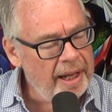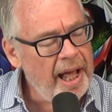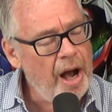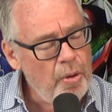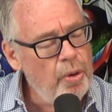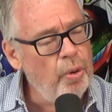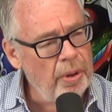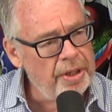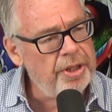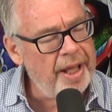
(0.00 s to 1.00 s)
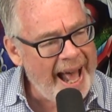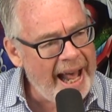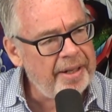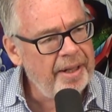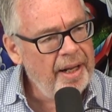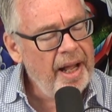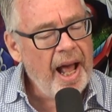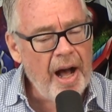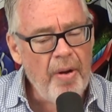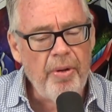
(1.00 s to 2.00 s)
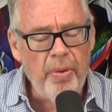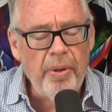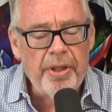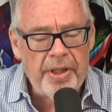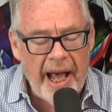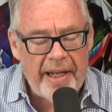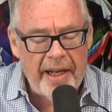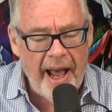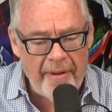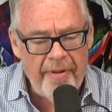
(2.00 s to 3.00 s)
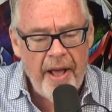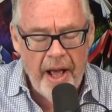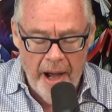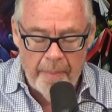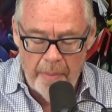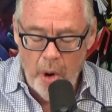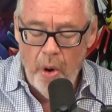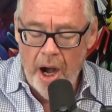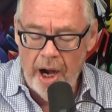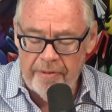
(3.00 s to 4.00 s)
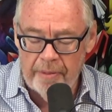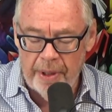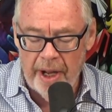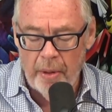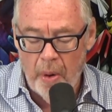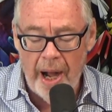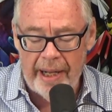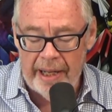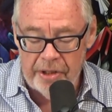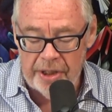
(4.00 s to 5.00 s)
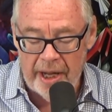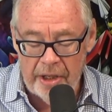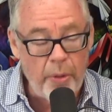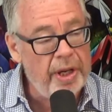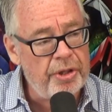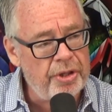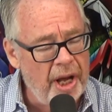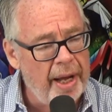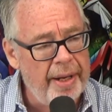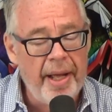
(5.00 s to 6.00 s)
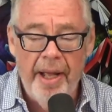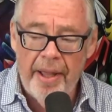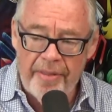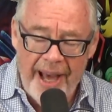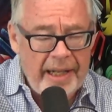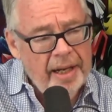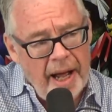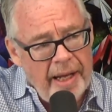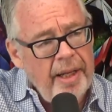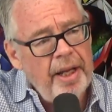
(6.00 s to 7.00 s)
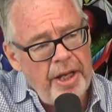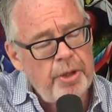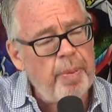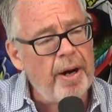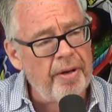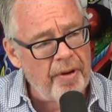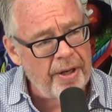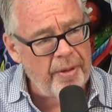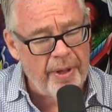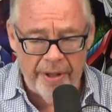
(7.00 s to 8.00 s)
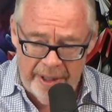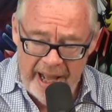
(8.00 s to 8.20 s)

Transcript: Like, how cool is that? Yeah. How cool is that to have a Mohawk from Kahnawake say to his son, that guy, he's part of our community.